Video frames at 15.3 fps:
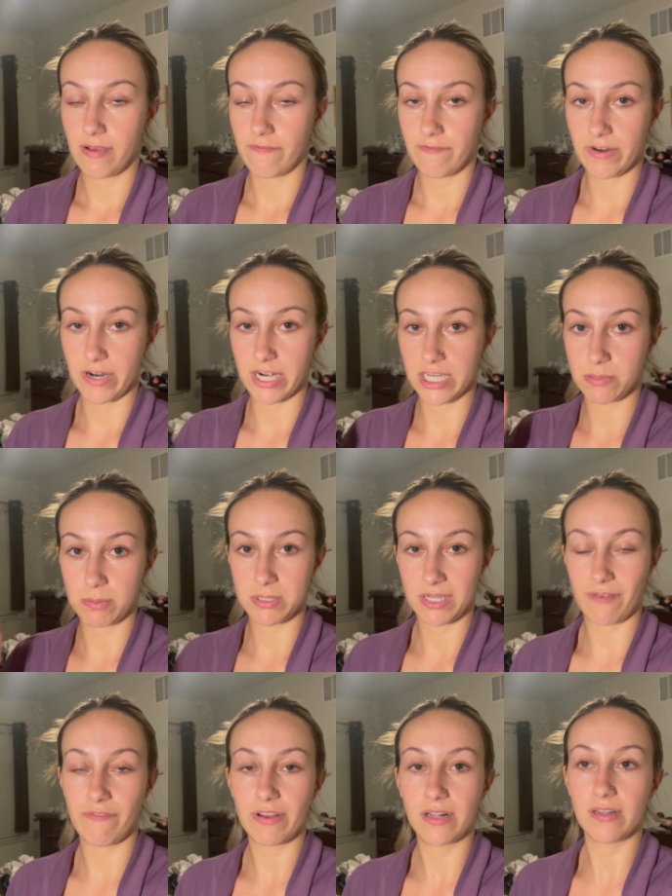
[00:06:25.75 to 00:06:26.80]
very
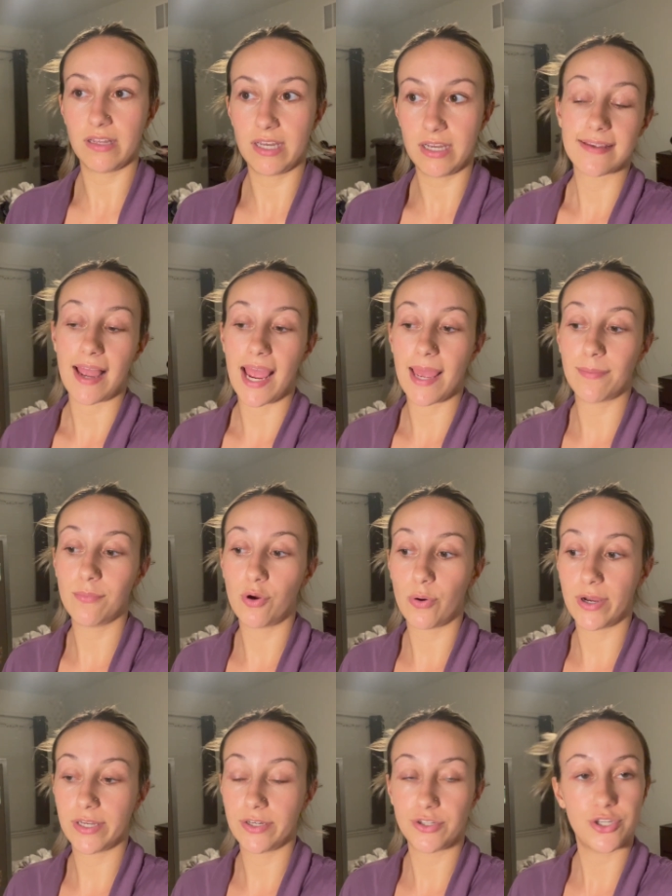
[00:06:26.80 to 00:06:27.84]
specifically. I am
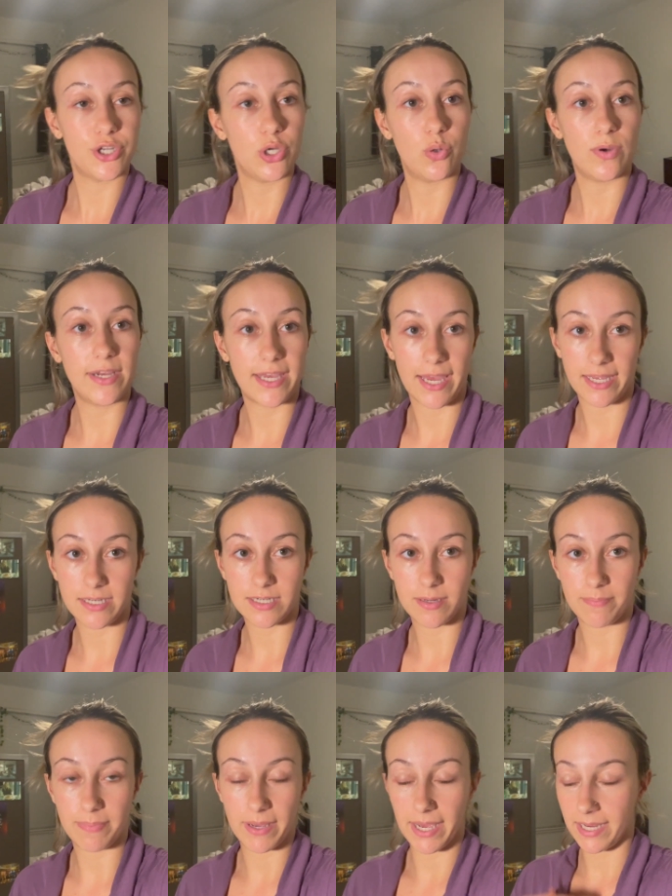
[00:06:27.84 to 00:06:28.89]
going to get into
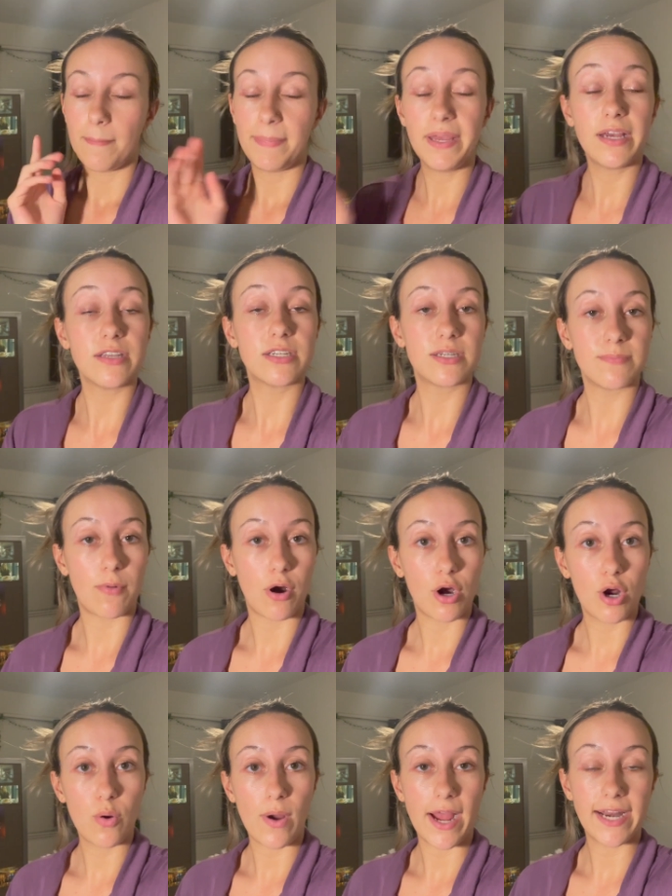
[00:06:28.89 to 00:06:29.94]
bed because
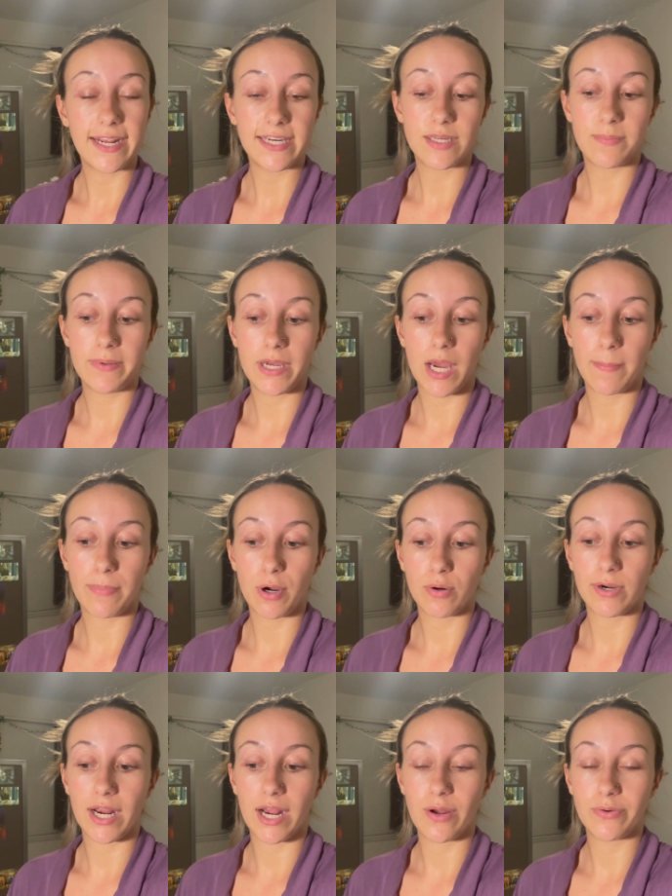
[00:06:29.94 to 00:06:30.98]
tomorrow I need to be up
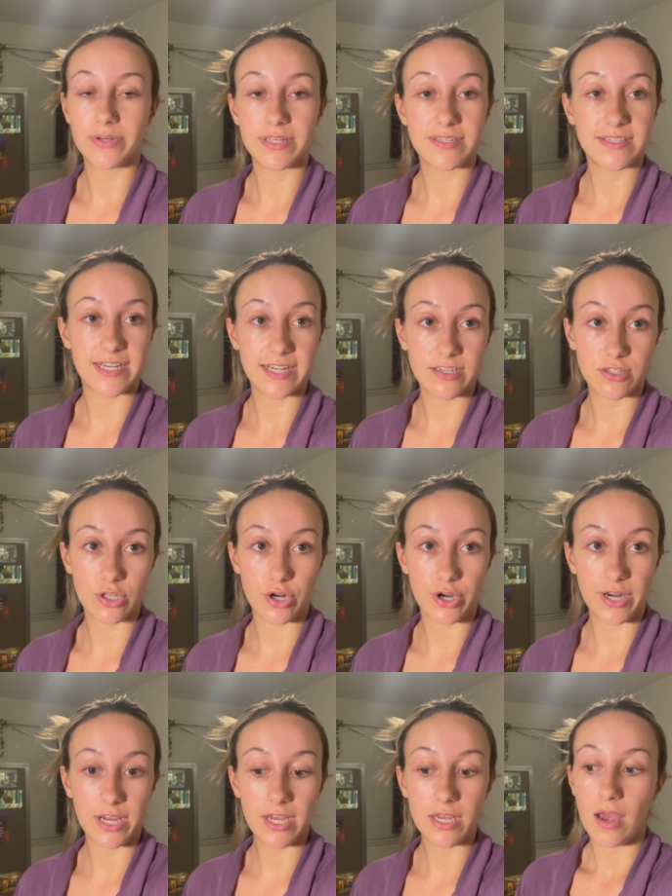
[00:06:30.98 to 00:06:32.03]
around
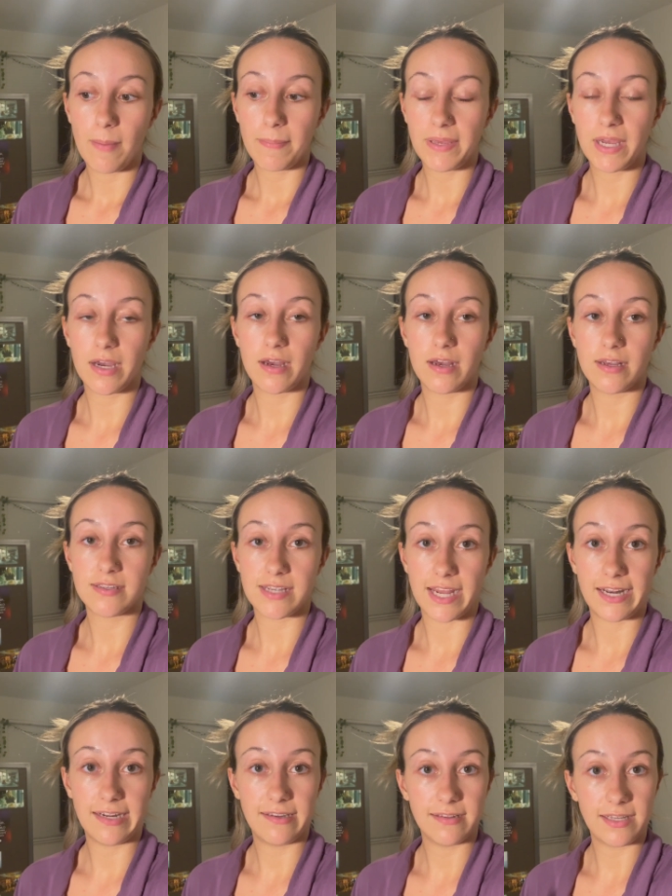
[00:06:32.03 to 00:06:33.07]
6.30 because I
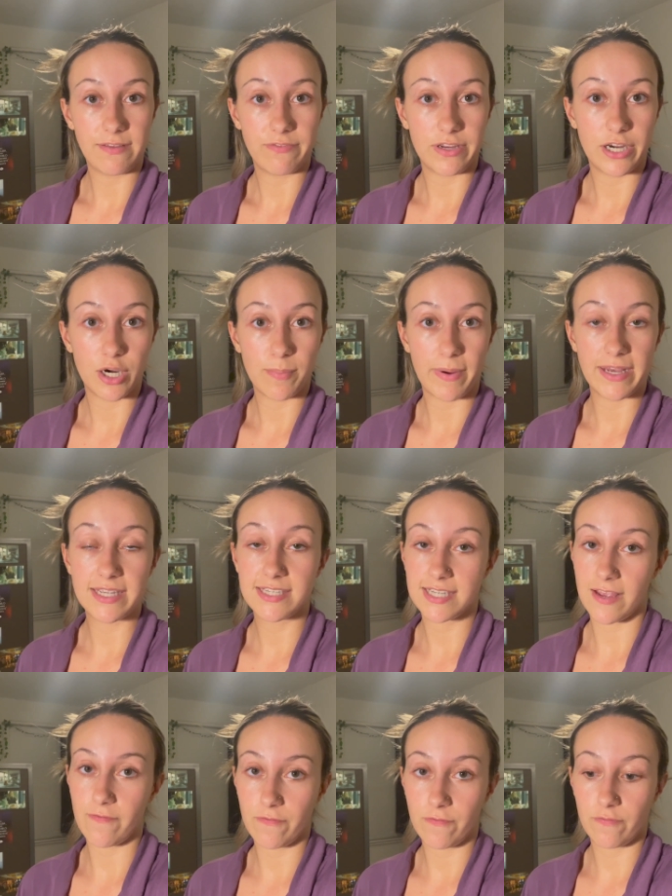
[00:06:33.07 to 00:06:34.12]
need to leave here by
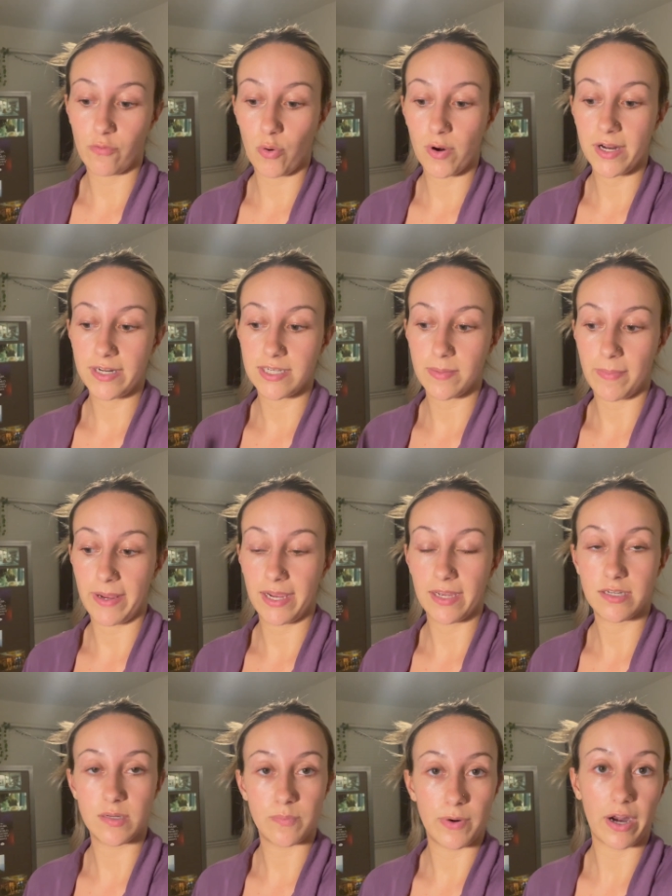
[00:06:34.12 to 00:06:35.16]
7.40 to make
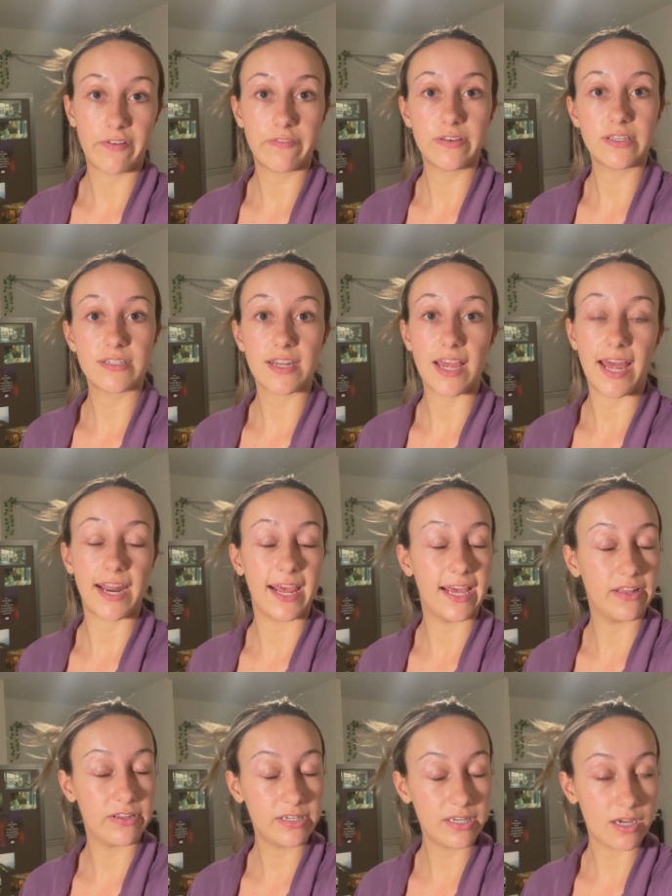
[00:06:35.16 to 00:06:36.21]
it to breakfast at
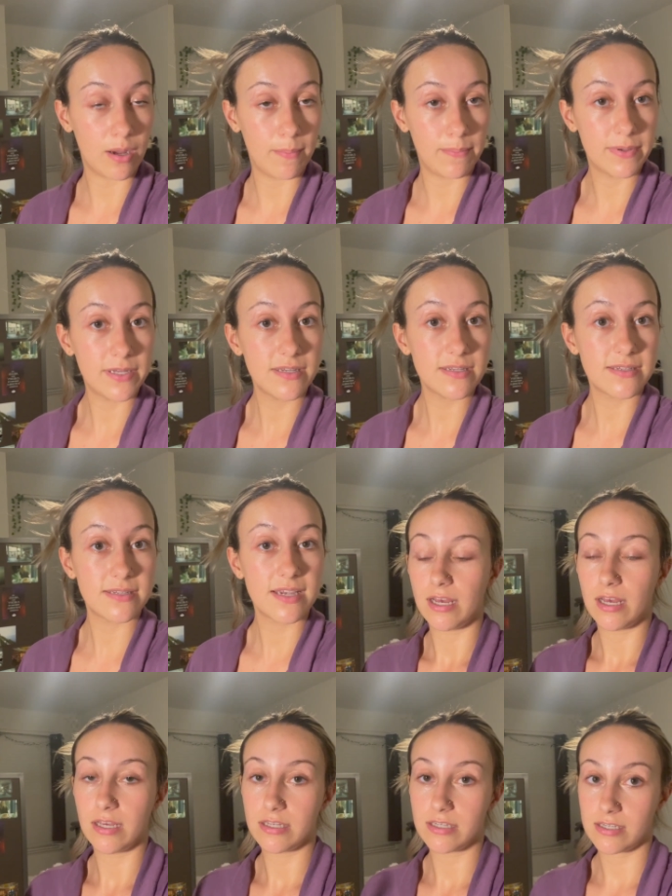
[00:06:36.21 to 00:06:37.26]
Ale and Compass.
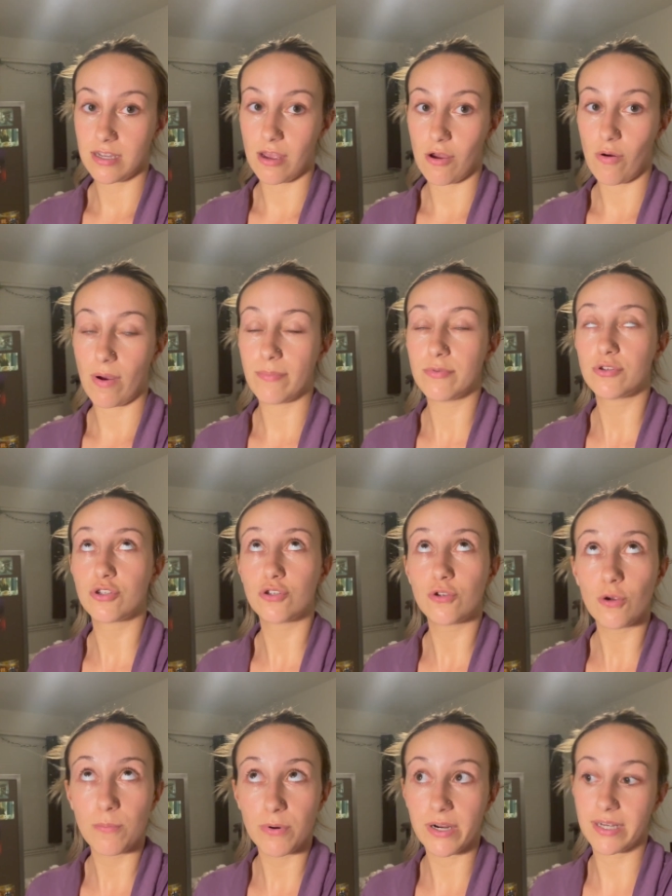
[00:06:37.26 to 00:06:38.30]
So I'm
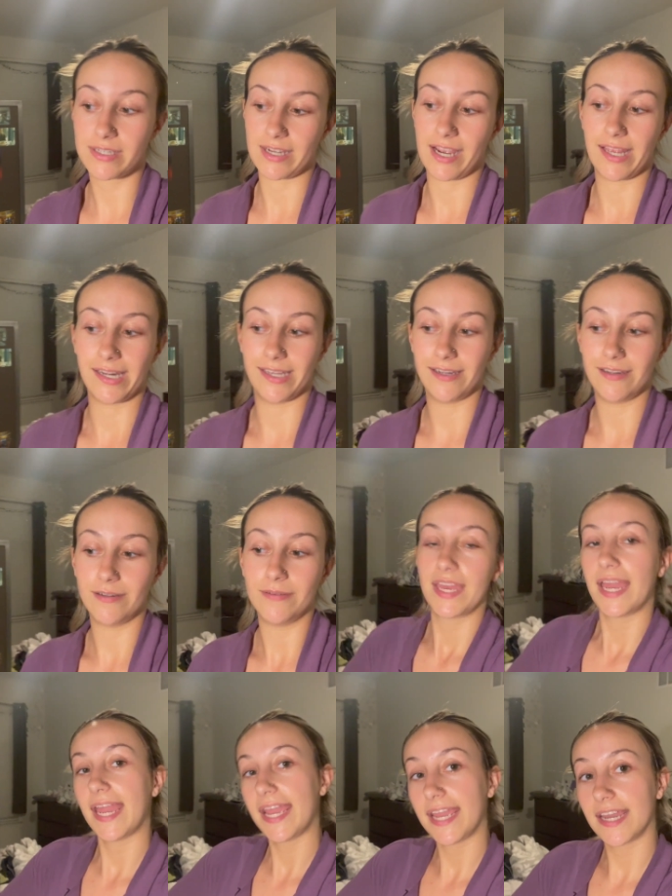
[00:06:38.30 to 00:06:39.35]
super excited
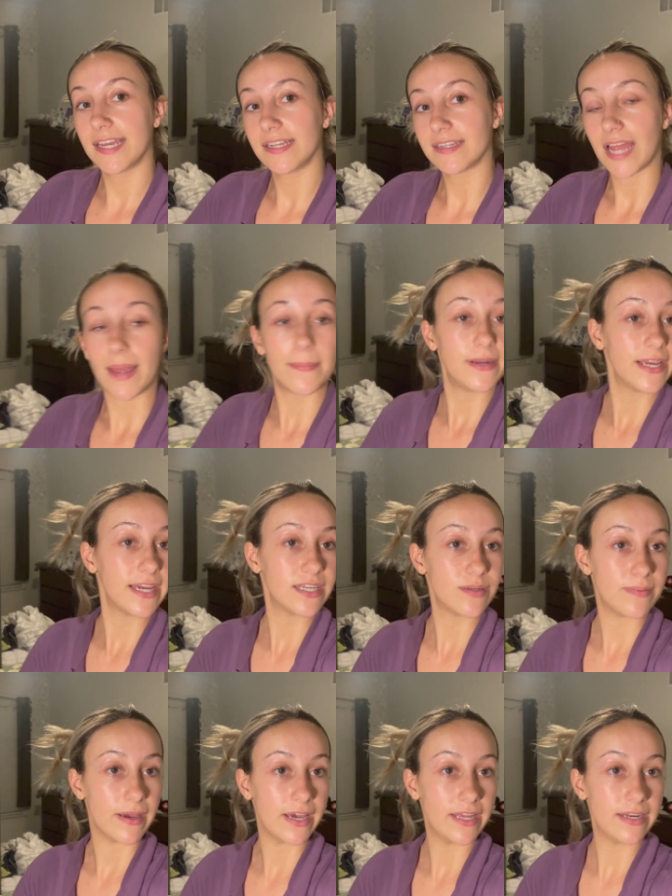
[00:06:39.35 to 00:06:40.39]
and I'm gonna get to
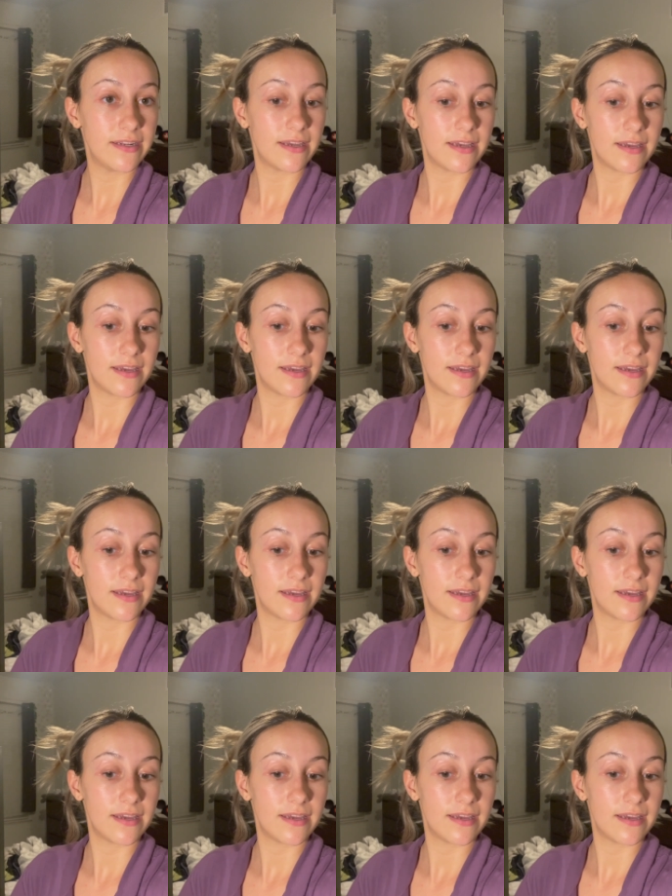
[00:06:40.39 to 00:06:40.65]
bed